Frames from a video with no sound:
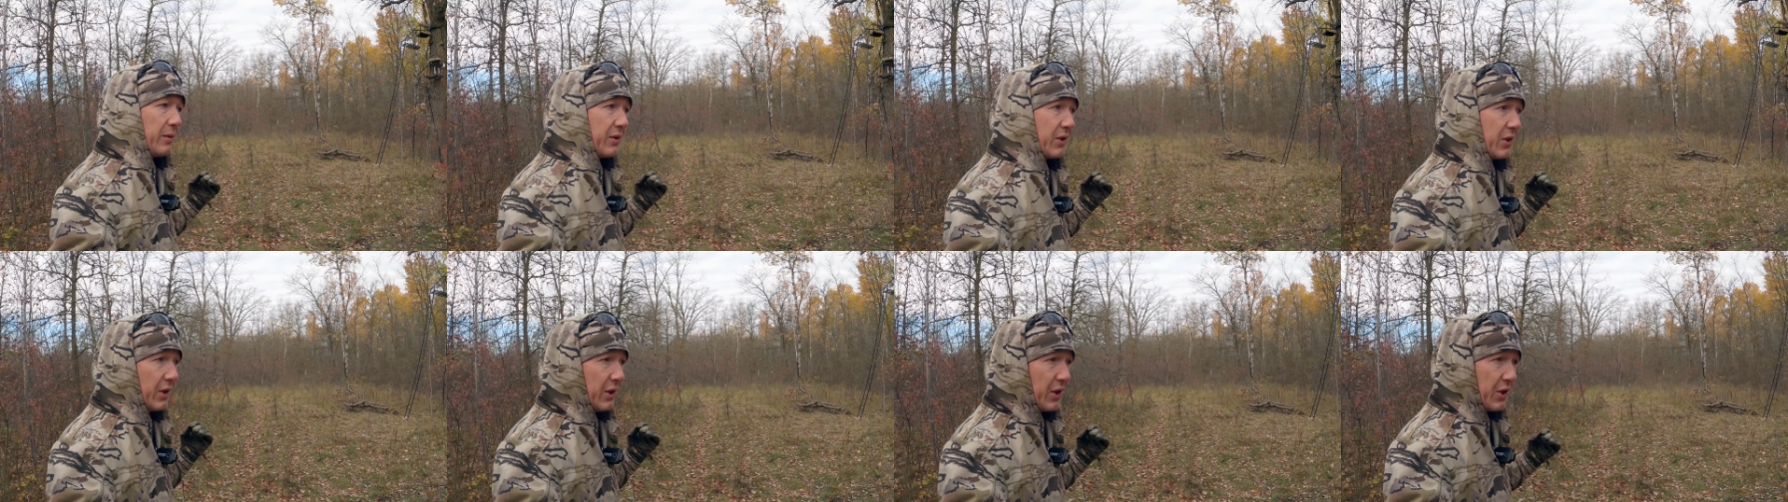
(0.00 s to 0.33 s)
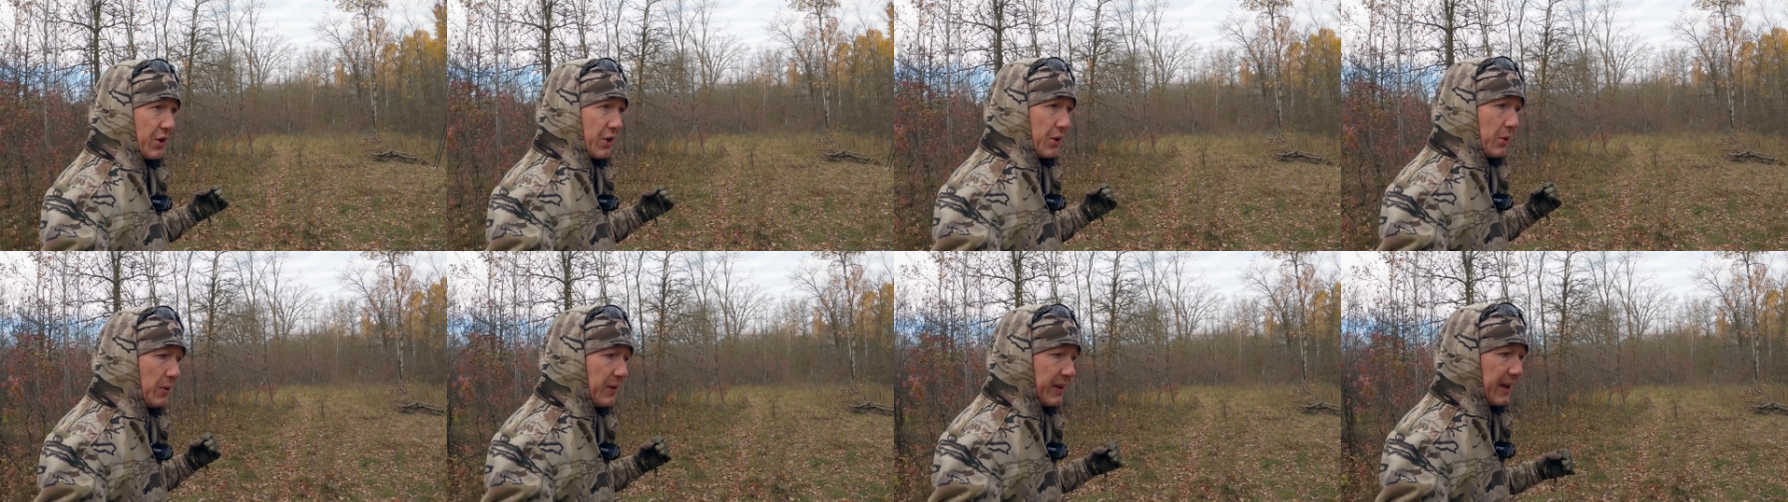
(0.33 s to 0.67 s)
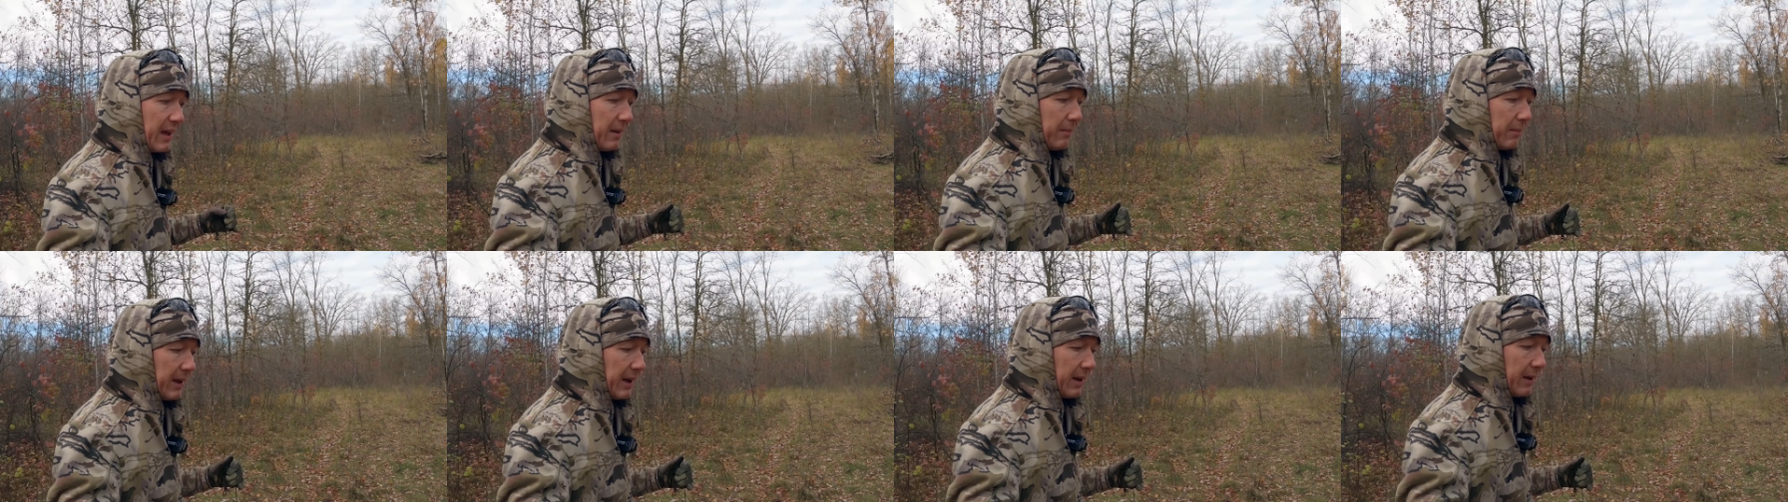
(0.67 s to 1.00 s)
that I was going to shoot
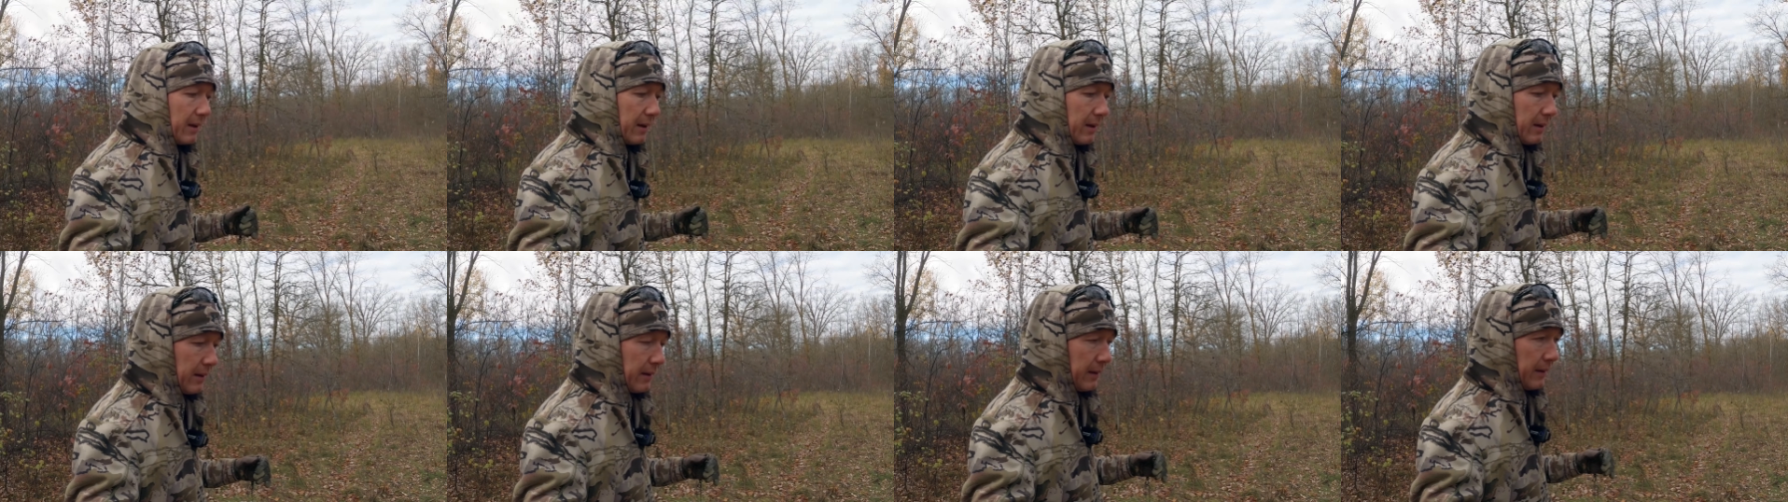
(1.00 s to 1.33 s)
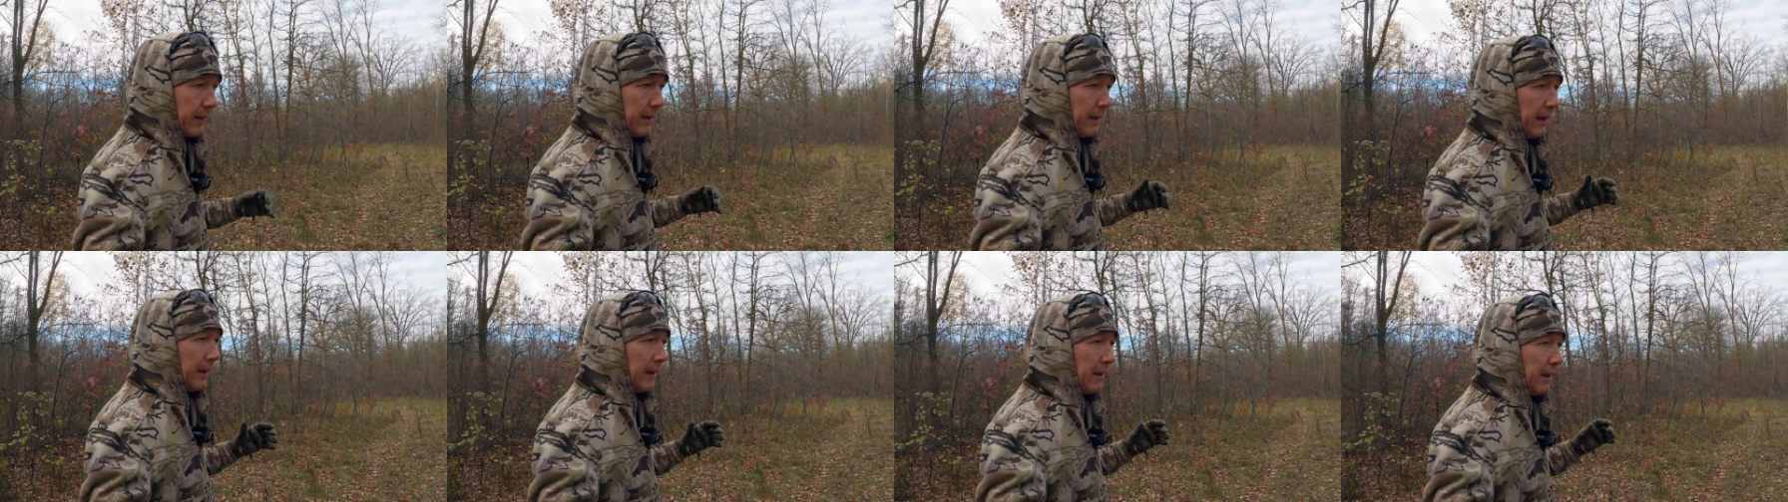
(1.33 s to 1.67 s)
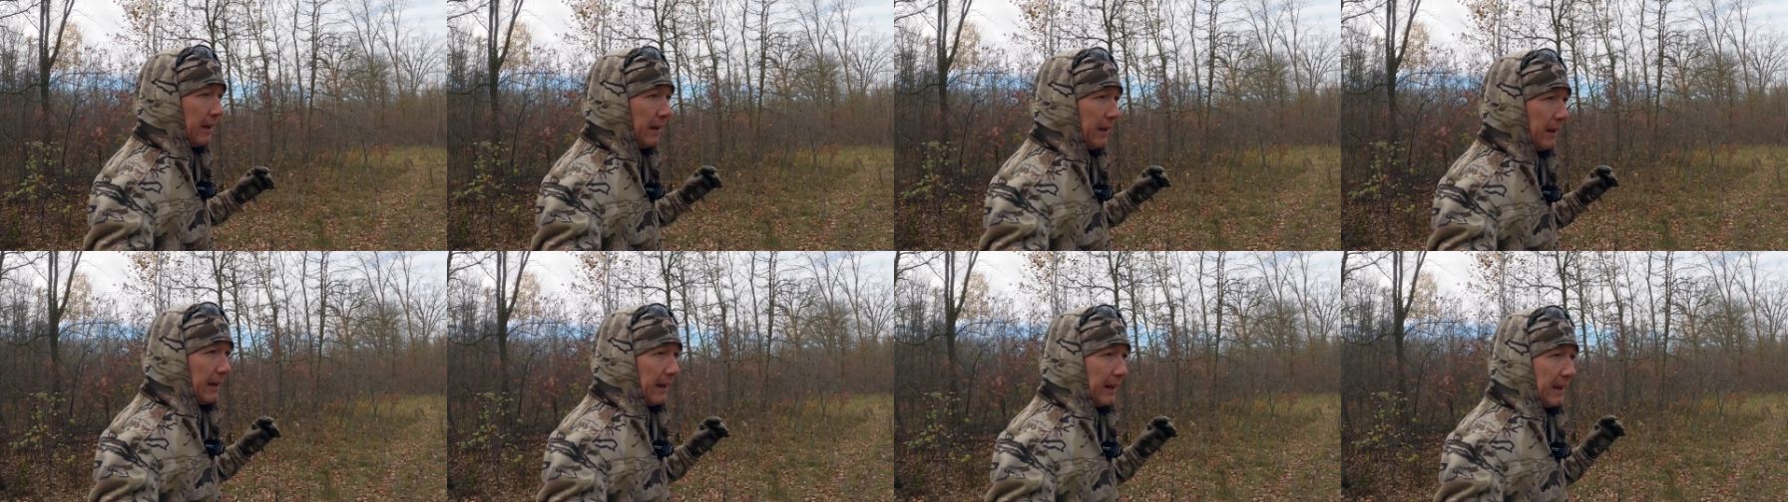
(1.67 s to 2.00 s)
that bear,
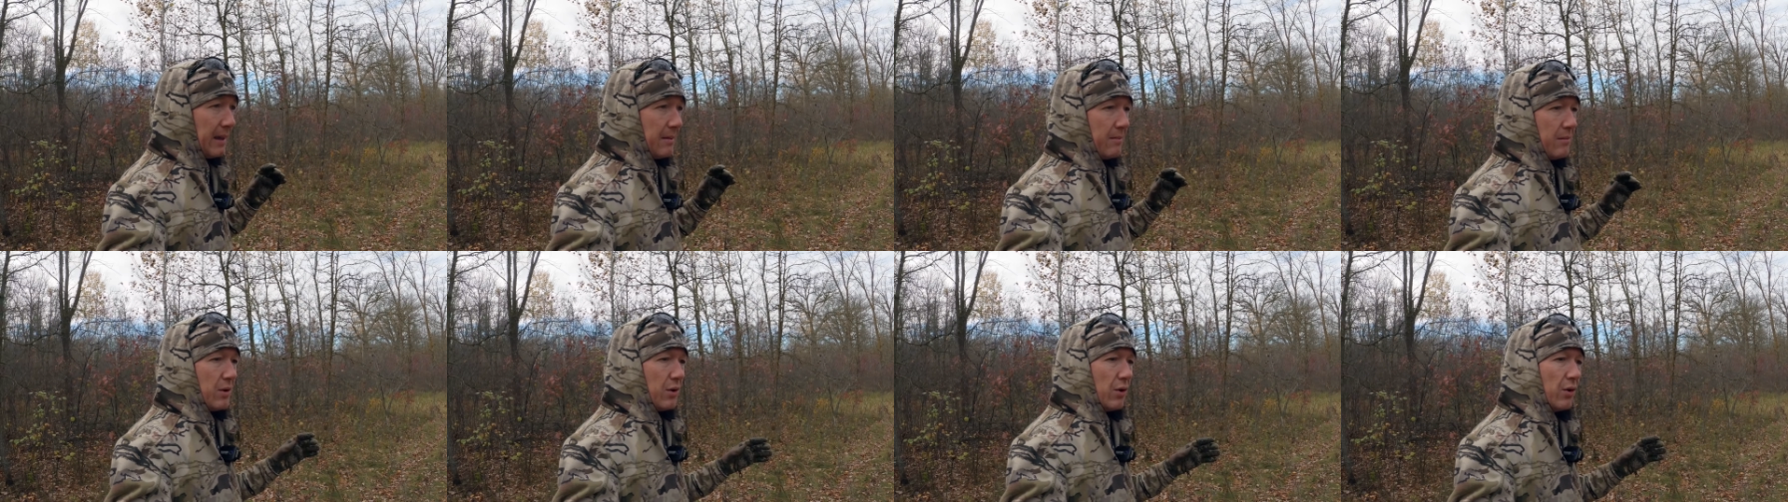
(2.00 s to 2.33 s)
he